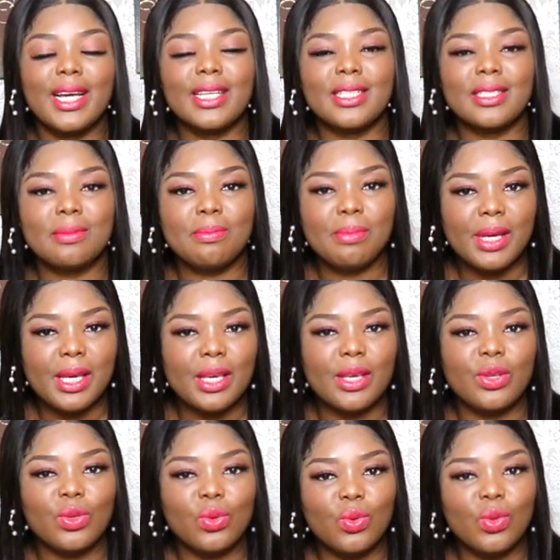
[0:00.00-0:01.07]
is May
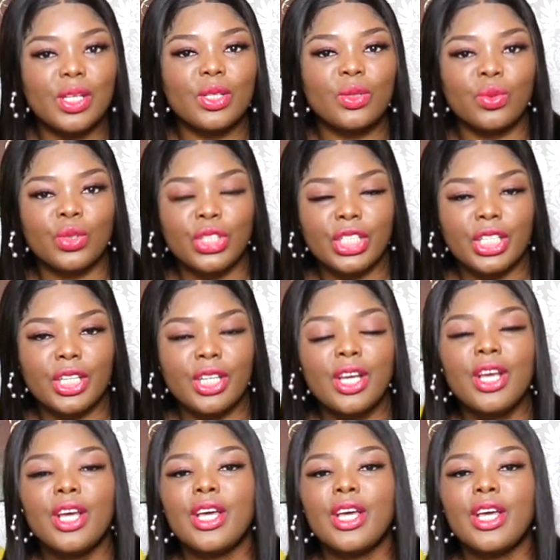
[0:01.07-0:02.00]
Yul Edochie.